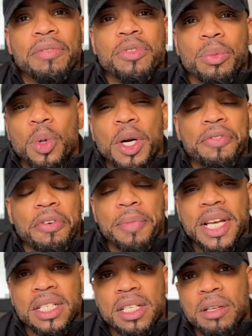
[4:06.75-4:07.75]
for more
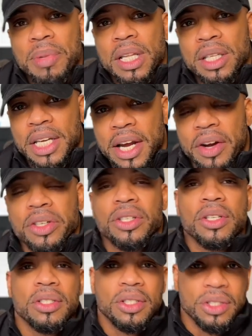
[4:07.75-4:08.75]
information about the
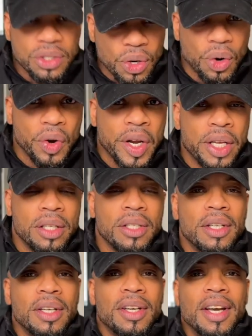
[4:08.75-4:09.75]
characters, the story,
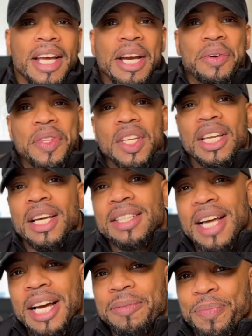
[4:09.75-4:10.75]
and everything like
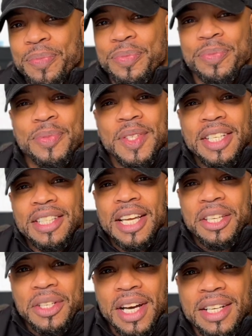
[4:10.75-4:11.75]
that.
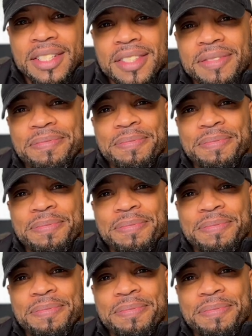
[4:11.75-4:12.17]
Thank you guys.